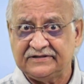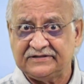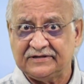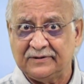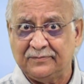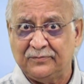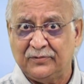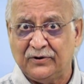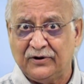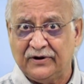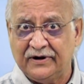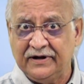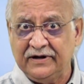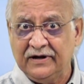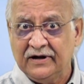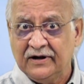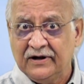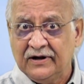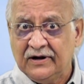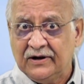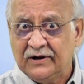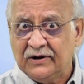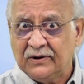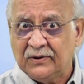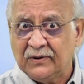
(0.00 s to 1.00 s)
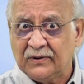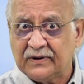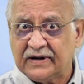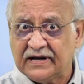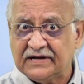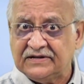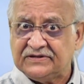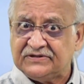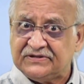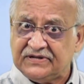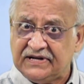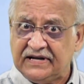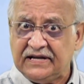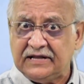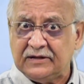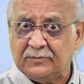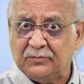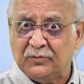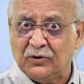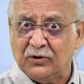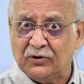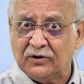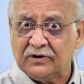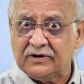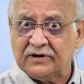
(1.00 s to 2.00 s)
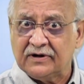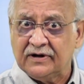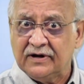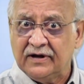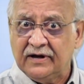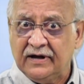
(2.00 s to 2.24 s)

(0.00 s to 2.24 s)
a boy who can see the book,